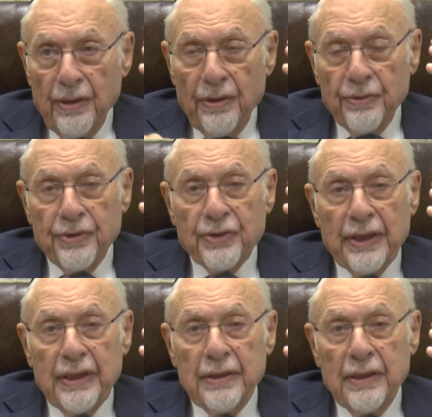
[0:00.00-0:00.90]
on the
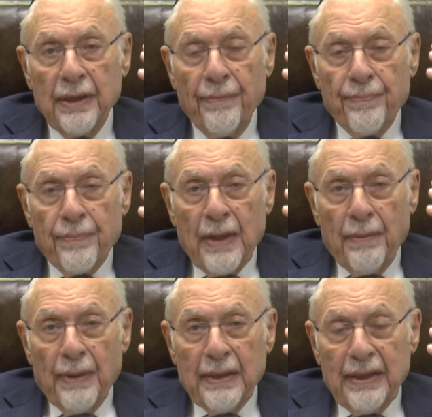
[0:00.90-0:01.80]
train.
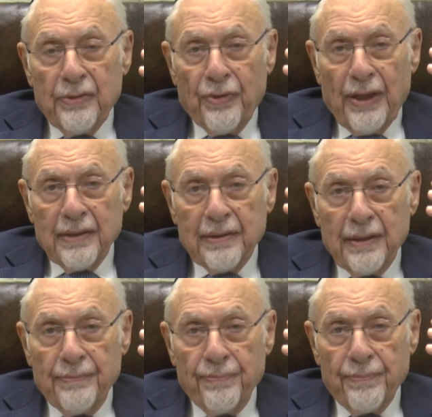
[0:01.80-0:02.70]
My late
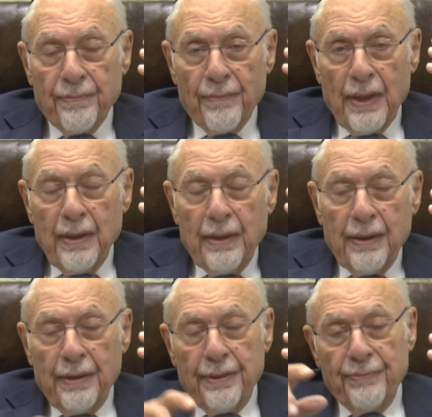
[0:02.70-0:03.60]
father,
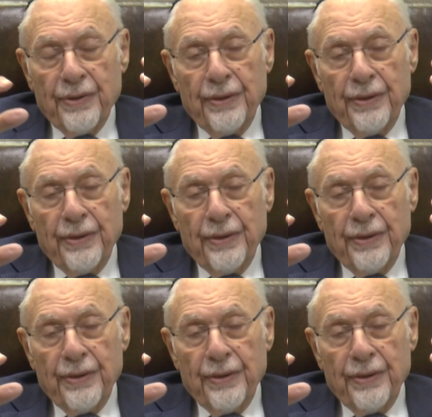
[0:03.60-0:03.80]
uh,